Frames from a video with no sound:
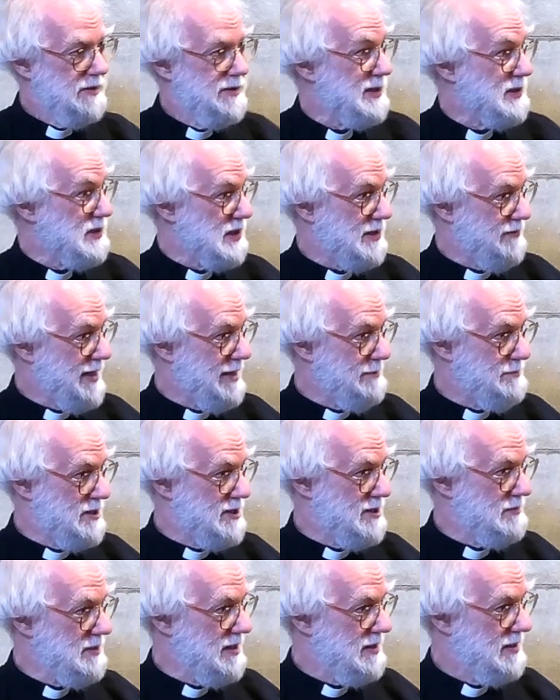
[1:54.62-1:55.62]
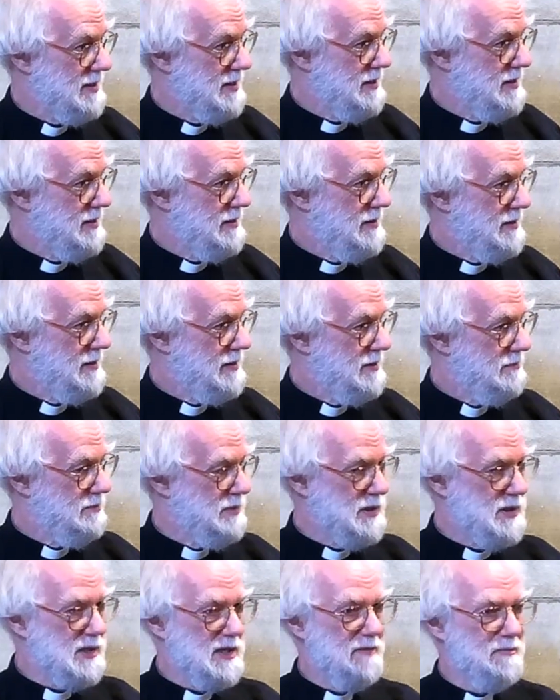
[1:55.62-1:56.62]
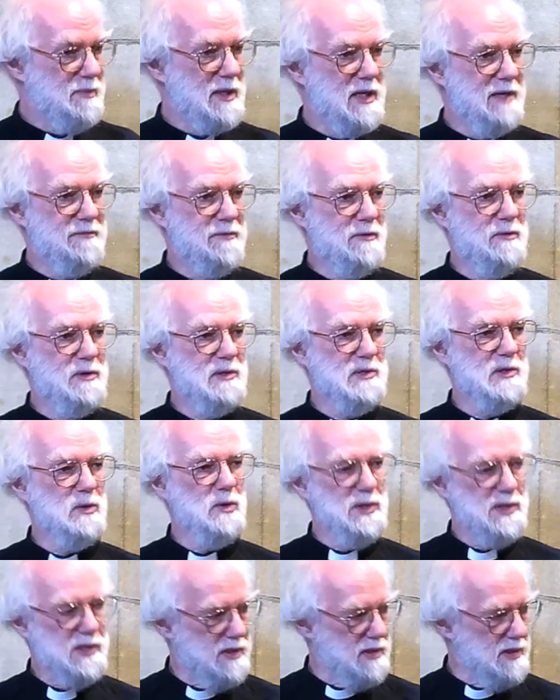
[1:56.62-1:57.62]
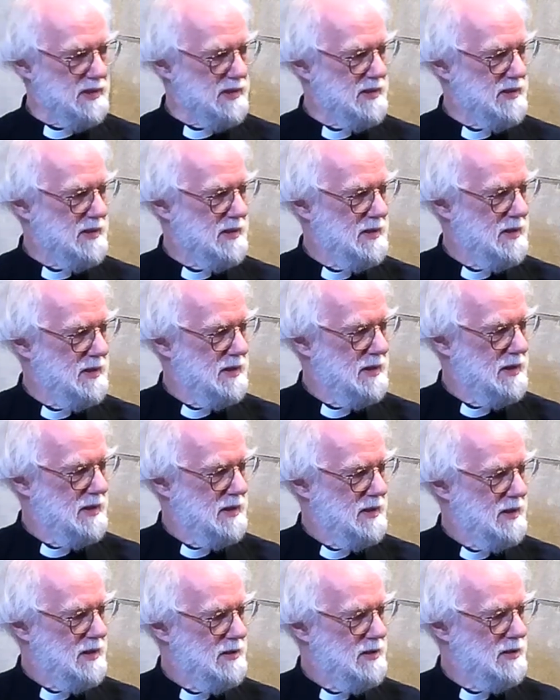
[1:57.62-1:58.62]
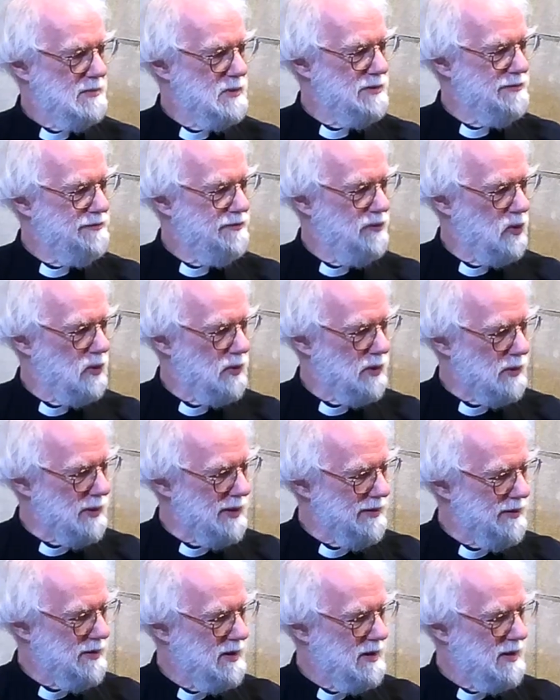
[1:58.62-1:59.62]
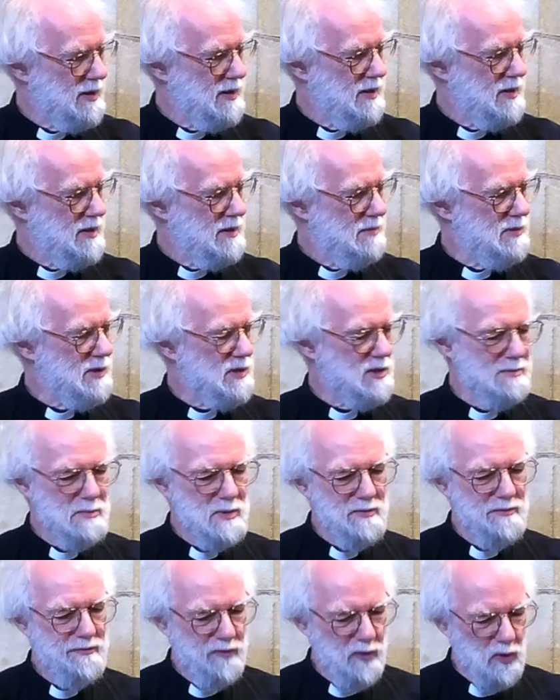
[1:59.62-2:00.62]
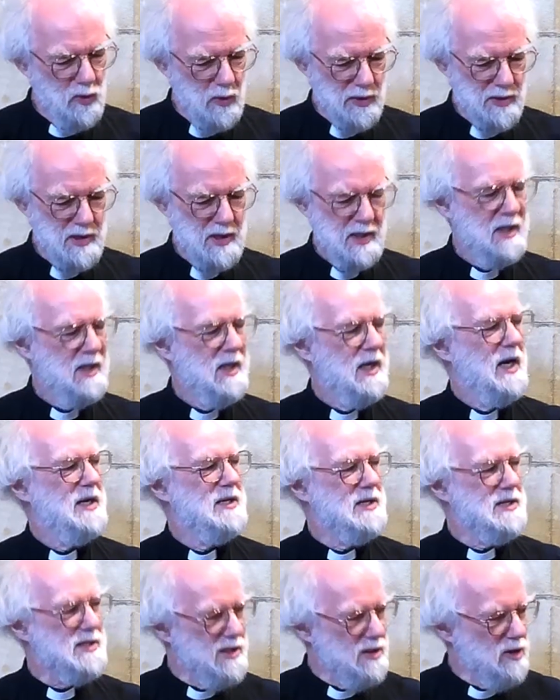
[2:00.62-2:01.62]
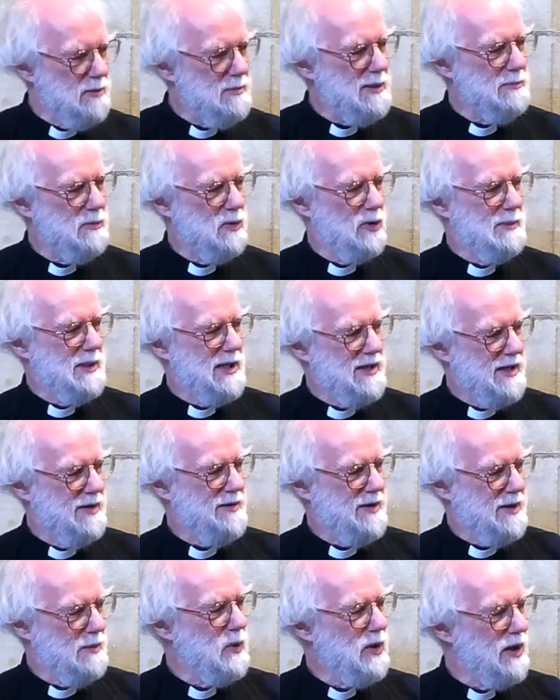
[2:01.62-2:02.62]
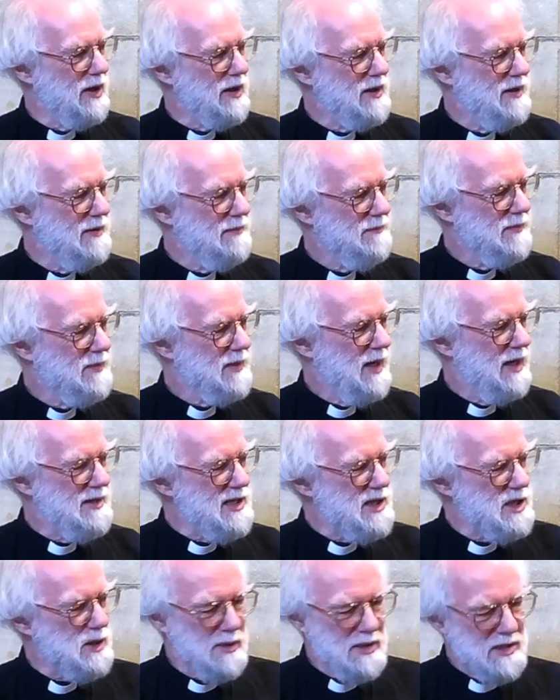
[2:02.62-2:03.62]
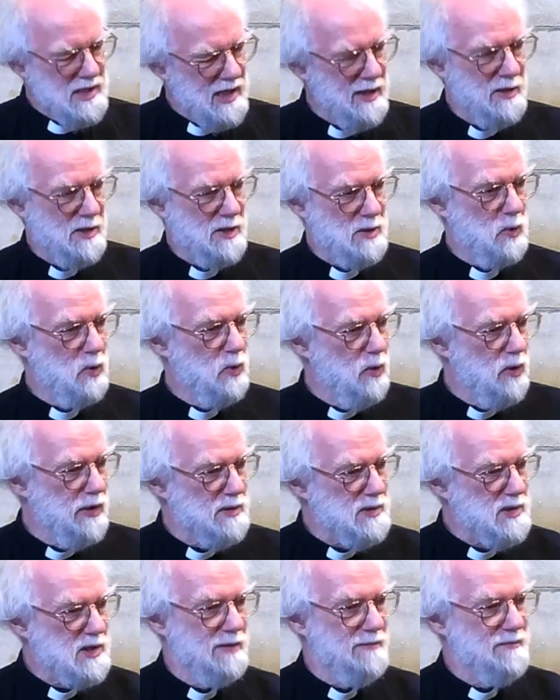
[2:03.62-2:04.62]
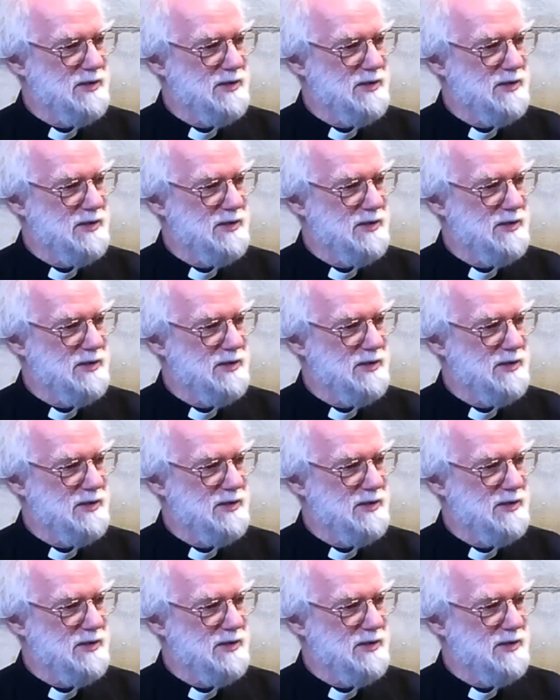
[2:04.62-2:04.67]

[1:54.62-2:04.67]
things that have happened to me, but that I've been given resources to move forward. But to move forward, I need to know a bit more about how they work. I need to attend to all those